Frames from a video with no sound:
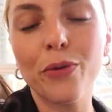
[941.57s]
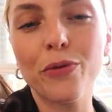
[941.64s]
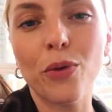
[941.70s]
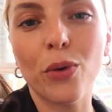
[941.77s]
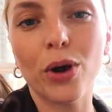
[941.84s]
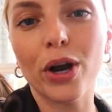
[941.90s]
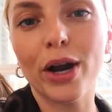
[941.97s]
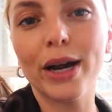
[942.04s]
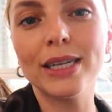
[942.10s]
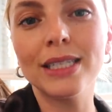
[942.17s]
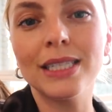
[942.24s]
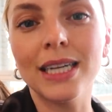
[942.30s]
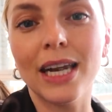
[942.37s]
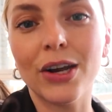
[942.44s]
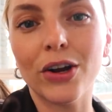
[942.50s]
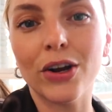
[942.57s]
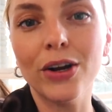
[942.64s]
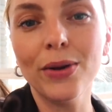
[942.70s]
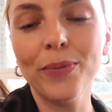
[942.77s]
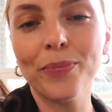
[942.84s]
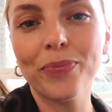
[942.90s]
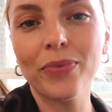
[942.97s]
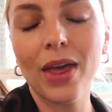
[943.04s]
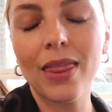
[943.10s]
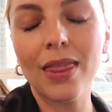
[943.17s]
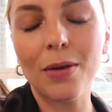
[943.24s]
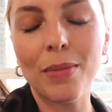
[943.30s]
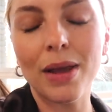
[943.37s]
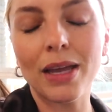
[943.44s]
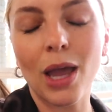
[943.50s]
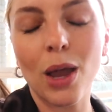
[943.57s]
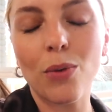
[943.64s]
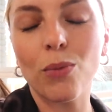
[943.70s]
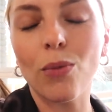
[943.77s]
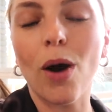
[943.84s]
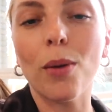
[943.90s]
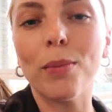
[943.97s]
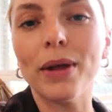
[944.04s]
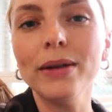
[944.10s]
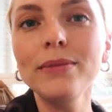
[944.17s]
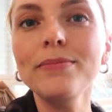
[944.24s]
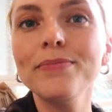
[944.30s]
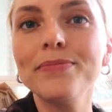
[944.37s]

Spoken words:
for dinner. They're making ramen.